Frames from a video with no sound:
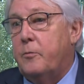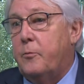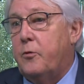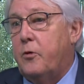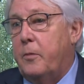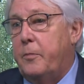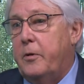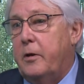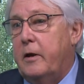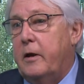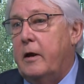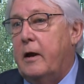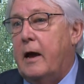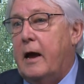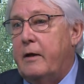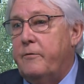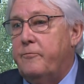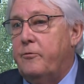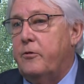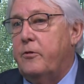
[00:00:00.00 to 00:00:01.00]
properly
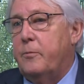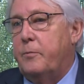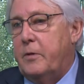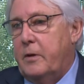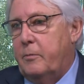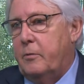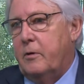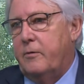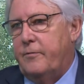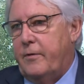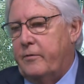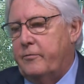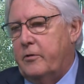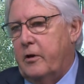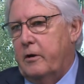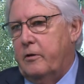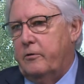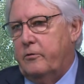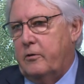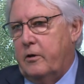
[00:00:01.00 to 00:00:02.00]
and for the people of
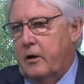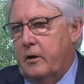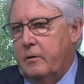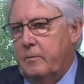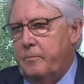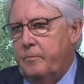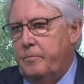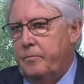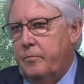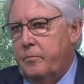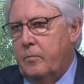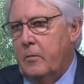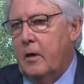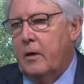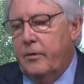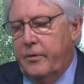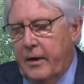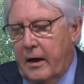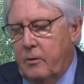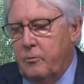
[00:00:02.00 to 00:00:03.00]
Afghanistan?
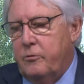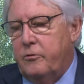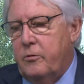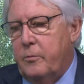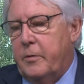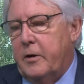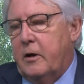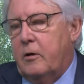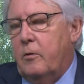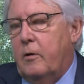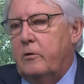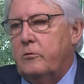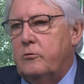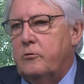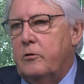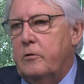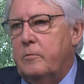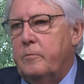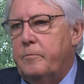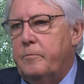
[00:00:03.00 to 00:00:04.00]
That was the big question.